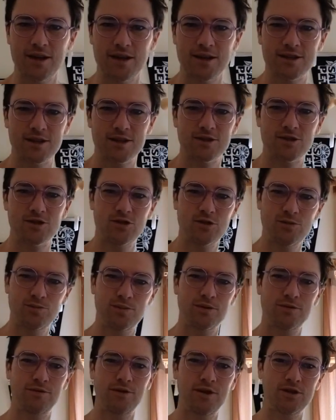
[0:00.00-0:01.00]
It's a
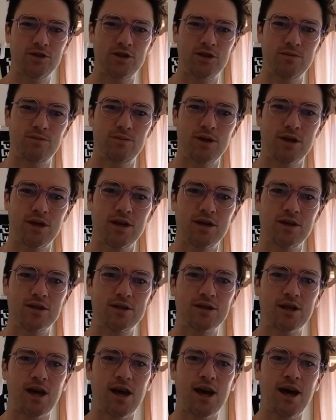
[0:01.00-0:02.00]
supervision
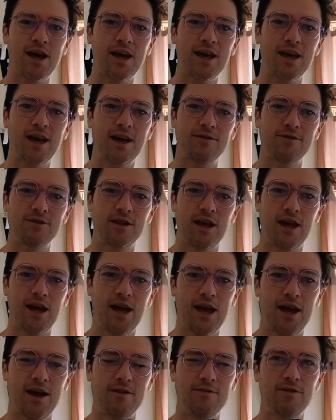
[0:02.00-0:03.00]
because I have to
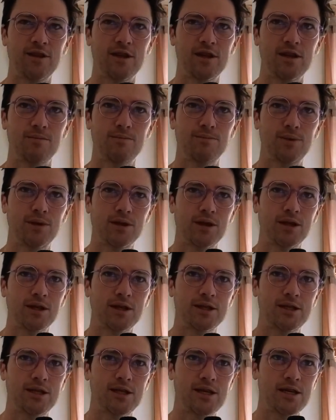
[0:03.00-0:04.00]
have the
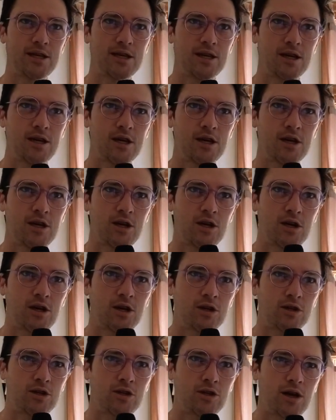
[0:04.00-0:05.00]
ability
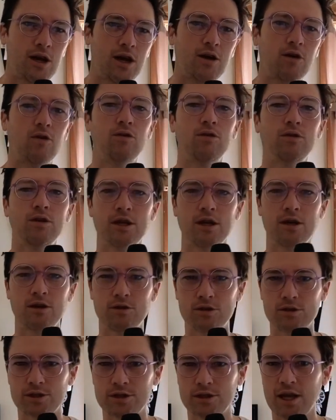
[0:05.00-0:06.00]
to not only
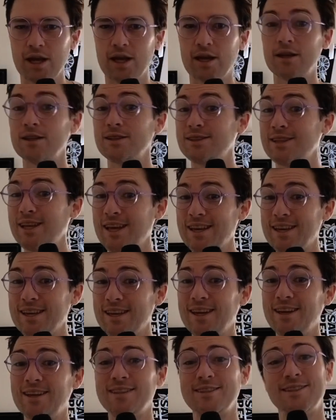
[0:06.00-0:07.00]
understand and take
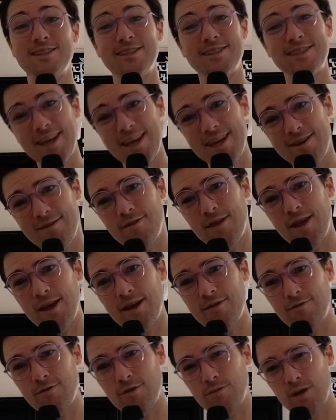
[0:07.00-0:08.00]
in and save that
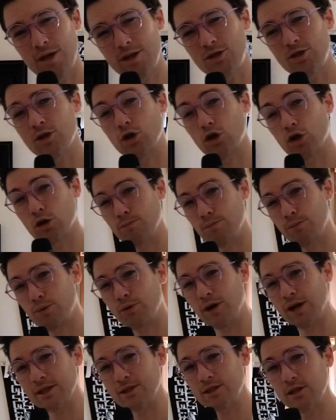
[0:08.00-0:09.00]
information,
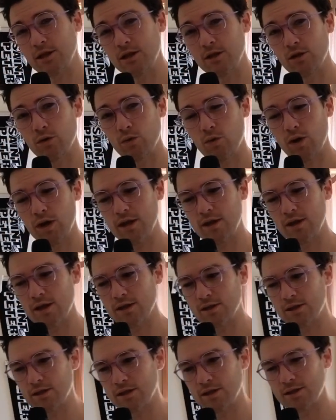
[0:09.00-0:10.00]
compress it in a way
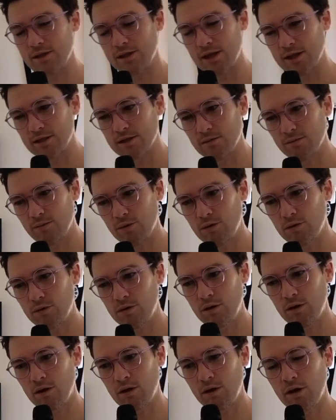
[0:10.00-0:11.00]
that's accessible
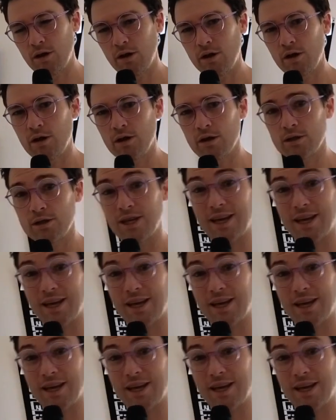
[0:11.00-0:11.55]
to